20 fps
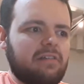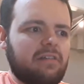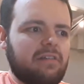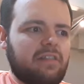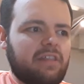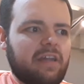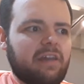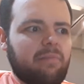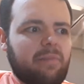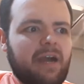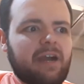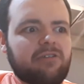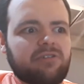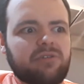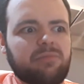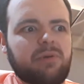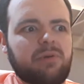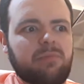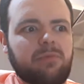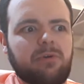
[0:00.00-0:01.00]
Then it
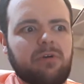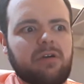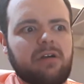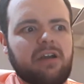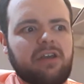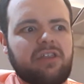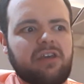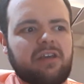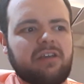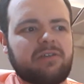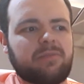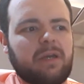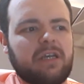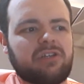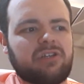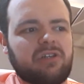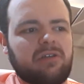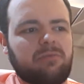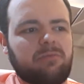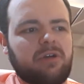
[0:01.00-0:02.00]
matters a bit more. I think,
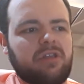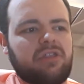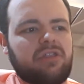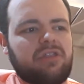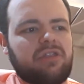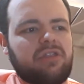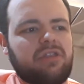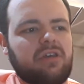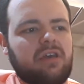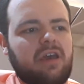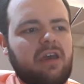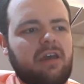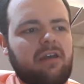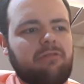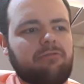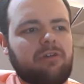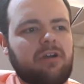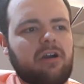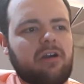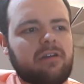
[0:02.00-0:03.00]
especially with
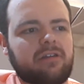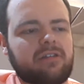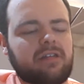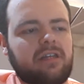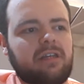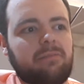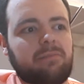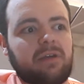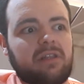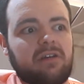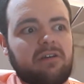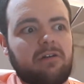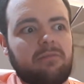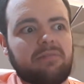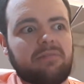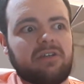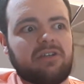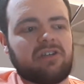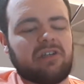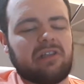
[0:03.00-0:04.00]
regards to keeping the
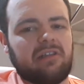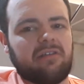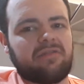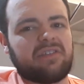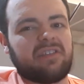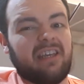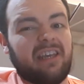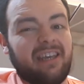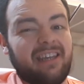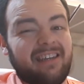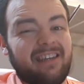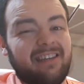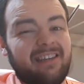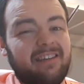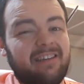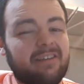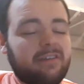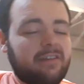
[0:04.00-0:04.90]
competition lifts in.